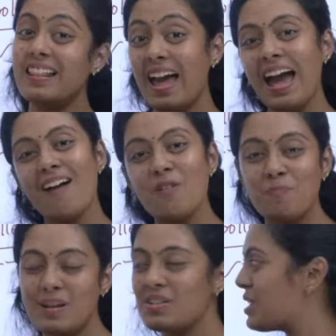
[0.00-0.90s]
I have a
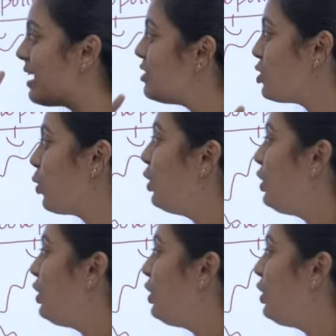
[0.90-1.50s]
picture, I'll show it to